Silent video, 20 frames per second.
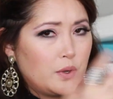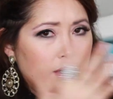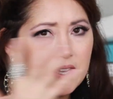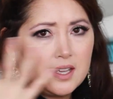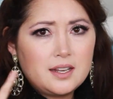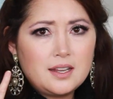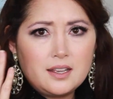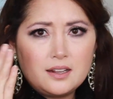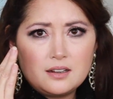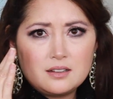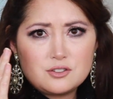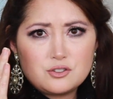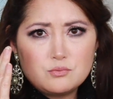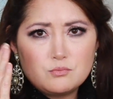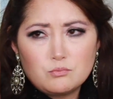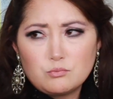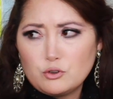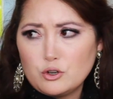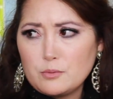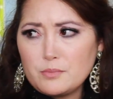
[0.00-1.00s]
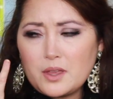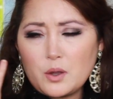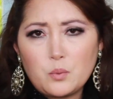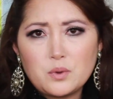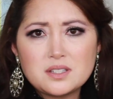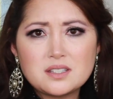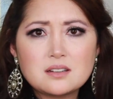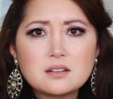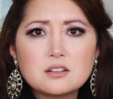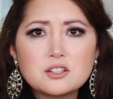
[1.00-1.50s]
doing it in a room
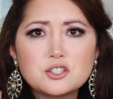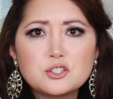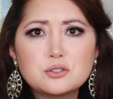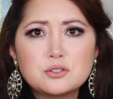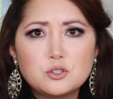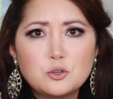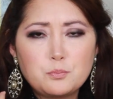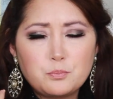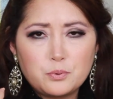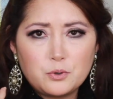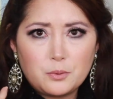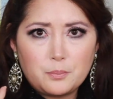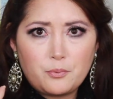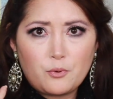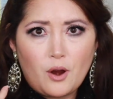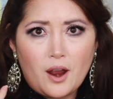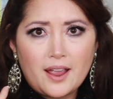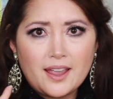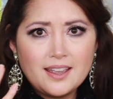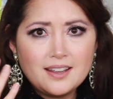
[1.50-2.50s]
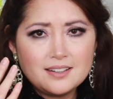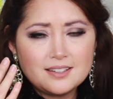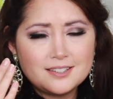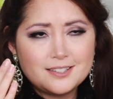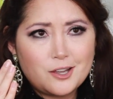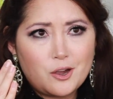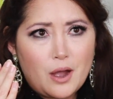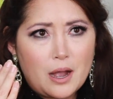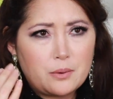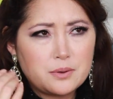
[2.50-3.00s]
that wasn't super
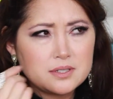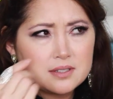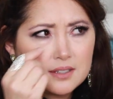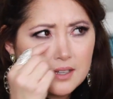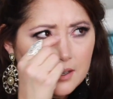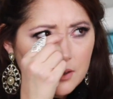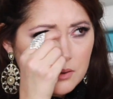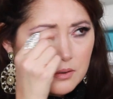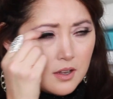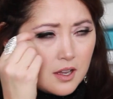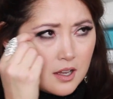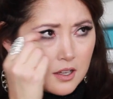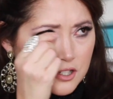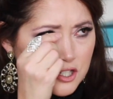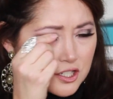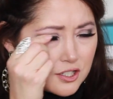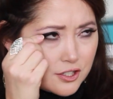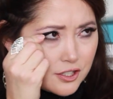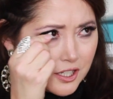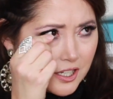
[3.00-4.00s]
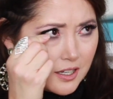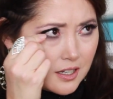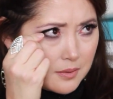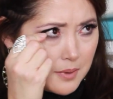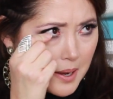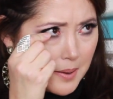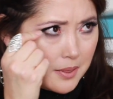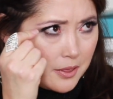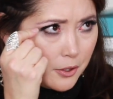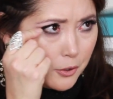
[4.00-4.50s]
bright, so I was like just looking
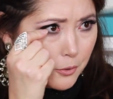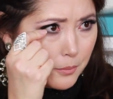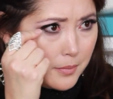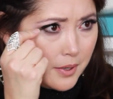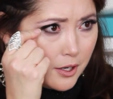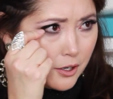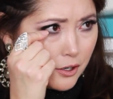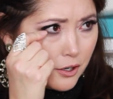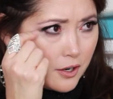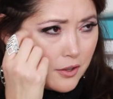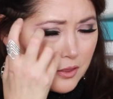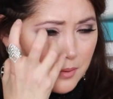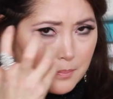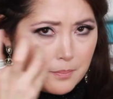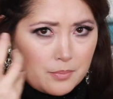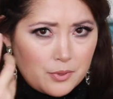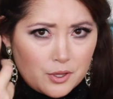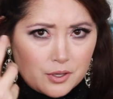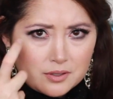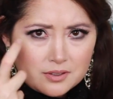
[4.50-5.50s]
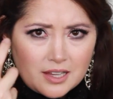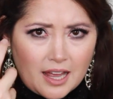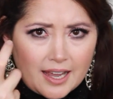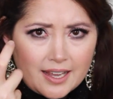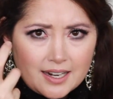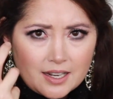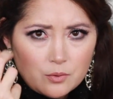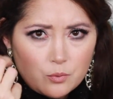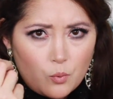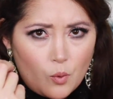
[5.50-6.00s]
at my little mirror, and the
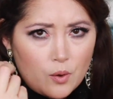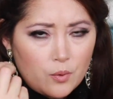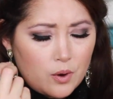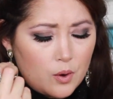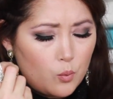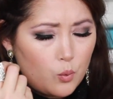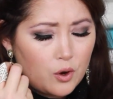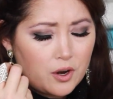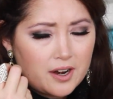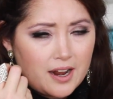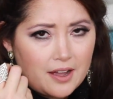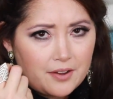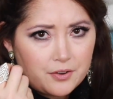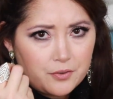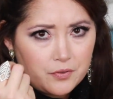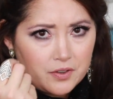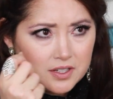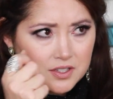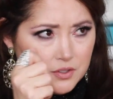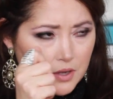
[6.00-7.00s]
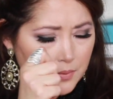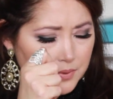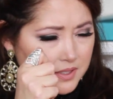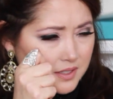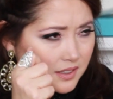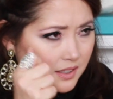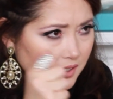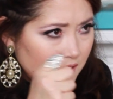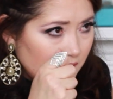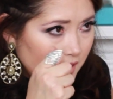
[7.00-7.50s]
light had worn out of it, so I
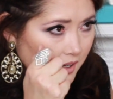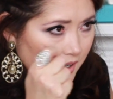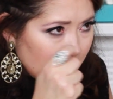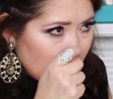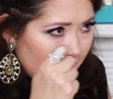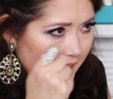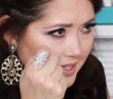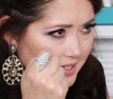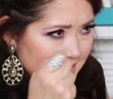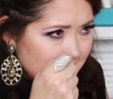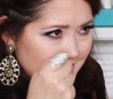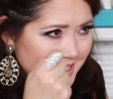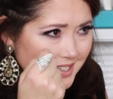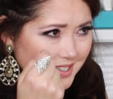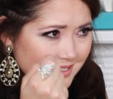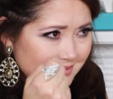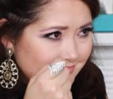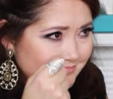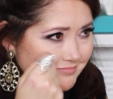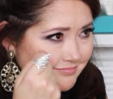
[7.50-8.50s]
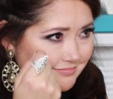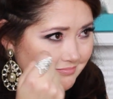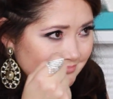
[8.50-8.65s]
was like, is this